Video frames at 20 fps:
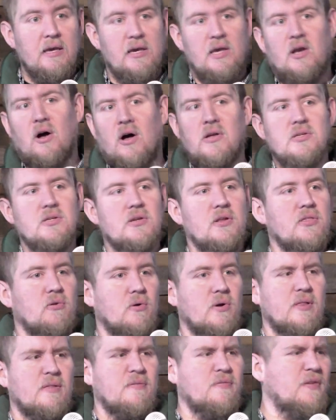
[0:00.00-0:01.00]
He calls it a
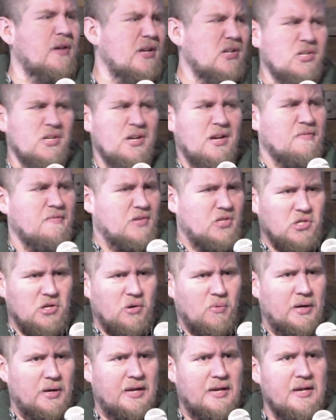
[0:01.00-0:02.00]
thorn in the flesh. None of us know
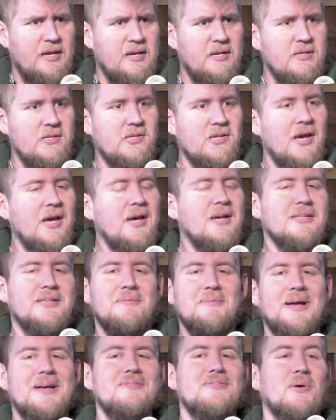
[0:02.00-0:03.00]
what it is.
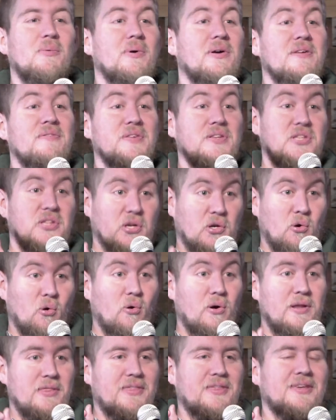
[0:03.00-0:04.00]
Sometimes I wonder if it's the
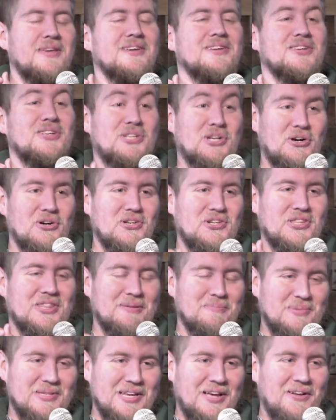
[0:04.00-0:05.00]
Corinthian church
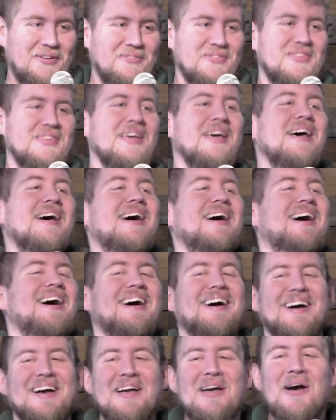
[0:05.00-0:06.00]
themselves,
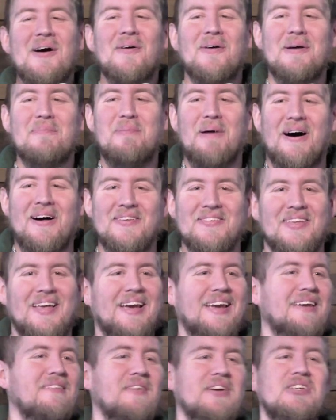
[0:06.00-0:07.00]
where Paul's
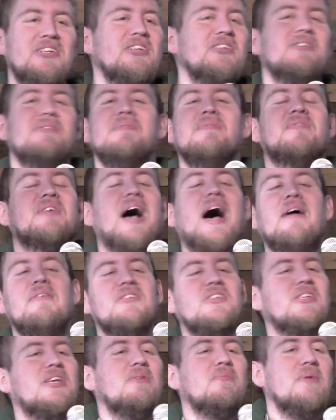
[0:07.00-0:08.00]
like, if God would
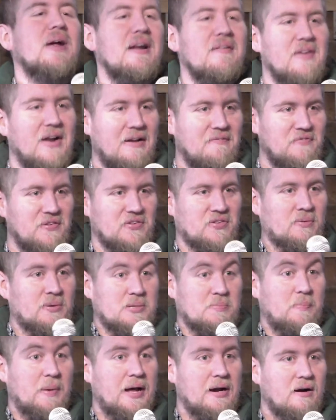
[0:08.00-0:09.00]
just get rid of it, I'd feel so
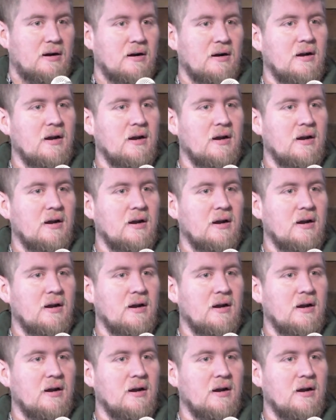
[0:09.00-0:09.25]
much better.